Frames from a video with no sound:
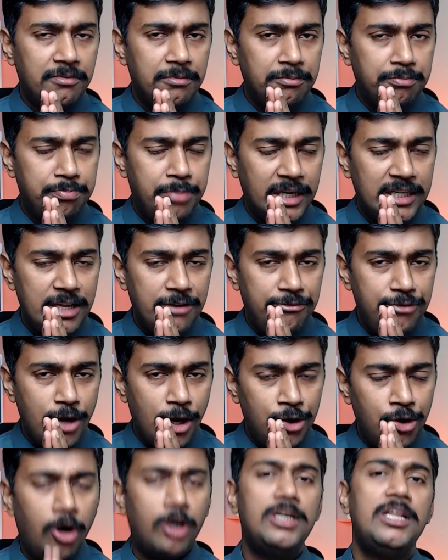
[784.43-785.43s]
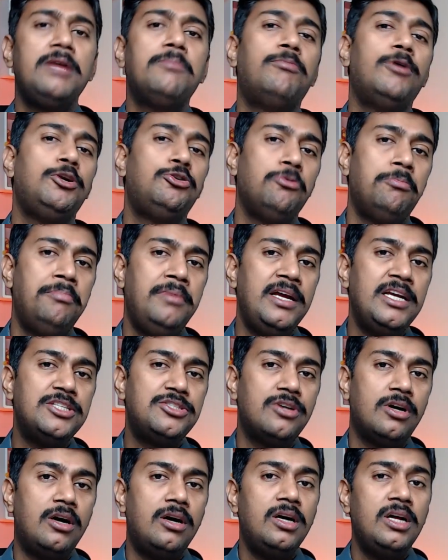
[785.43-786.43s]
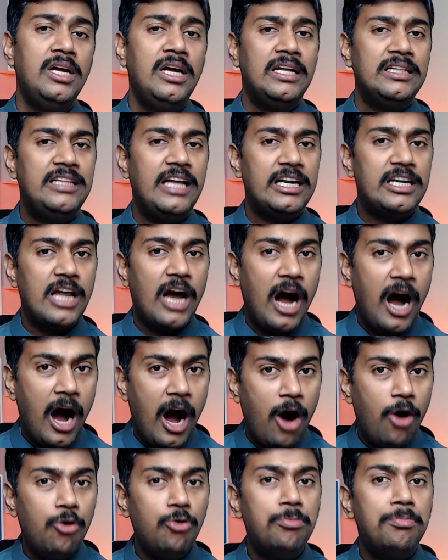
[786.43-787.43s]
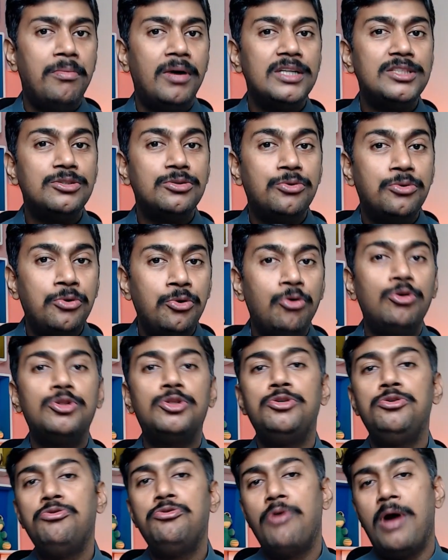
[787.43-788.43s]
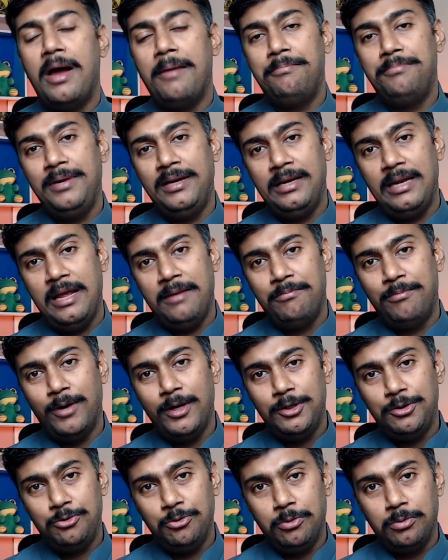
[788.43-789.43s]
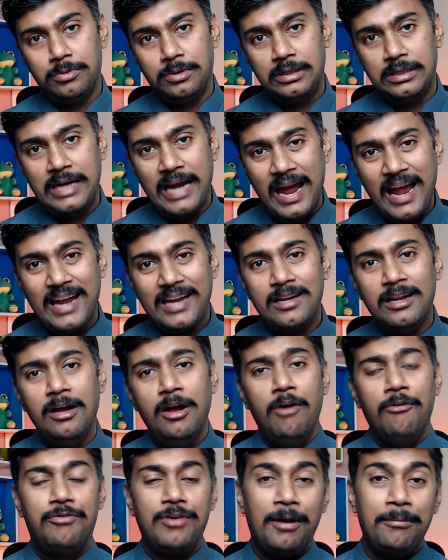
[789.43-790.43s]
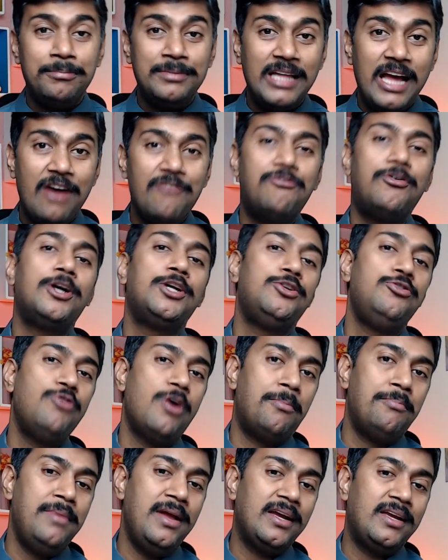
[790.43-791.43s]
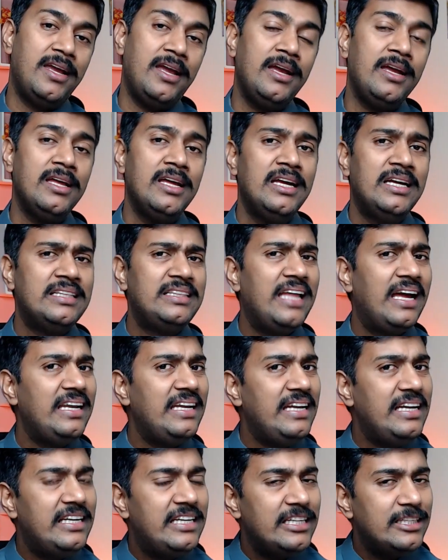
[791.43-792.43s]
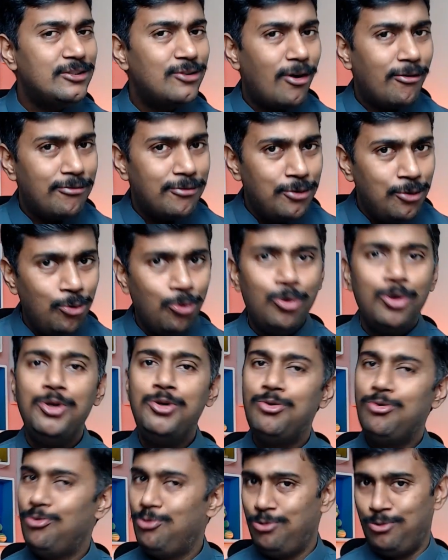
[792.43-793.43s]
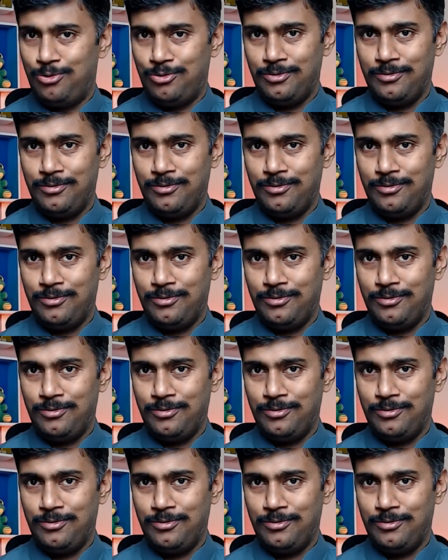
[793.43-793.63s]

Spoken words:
but if you are not able to measure that how much growth you have been able to get from the effort you are making, then it is of no use.